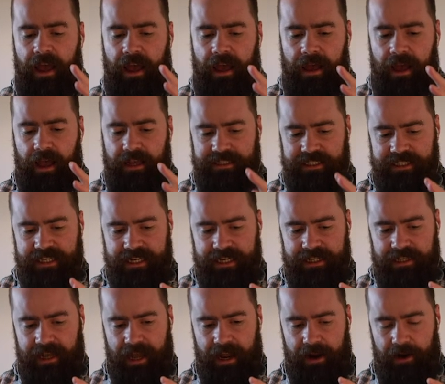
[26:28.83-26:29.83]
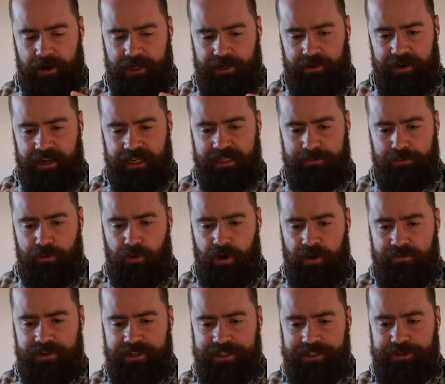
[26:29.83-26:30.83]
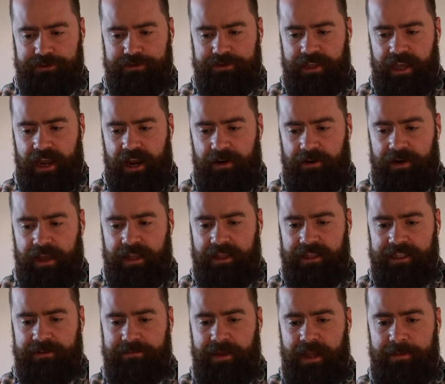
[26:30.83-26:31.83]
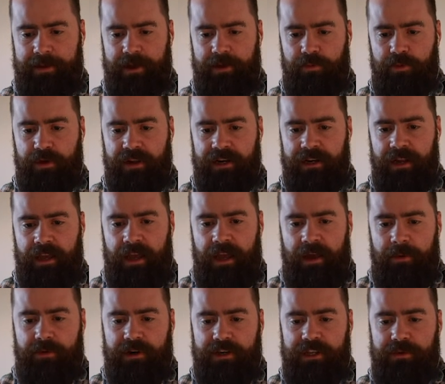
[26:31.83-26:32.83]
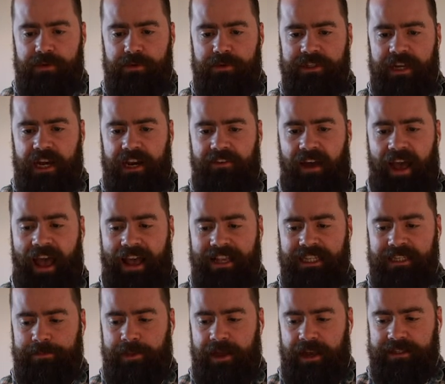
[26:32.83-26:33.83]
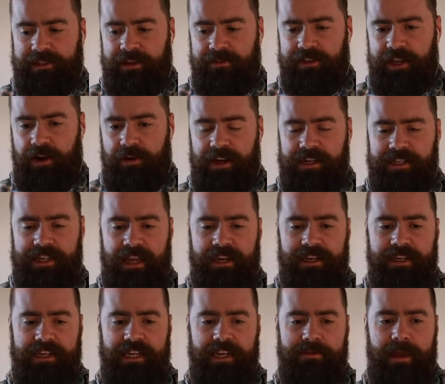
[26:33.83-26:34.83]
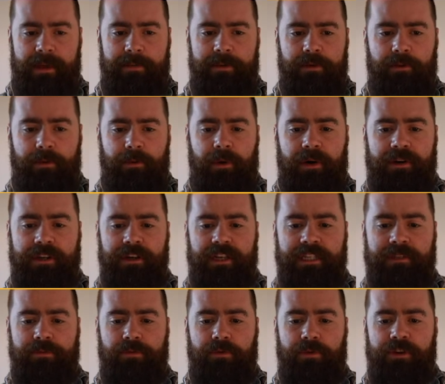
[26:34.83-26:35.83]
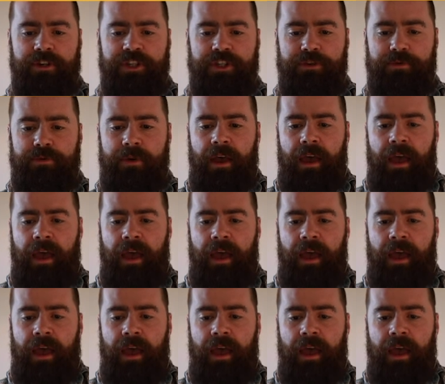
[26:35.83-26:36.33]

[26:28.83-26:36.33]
a single character and explore everything through their lens, and maybe we'll use kind of aspects of their identity. Maybe we want to explore through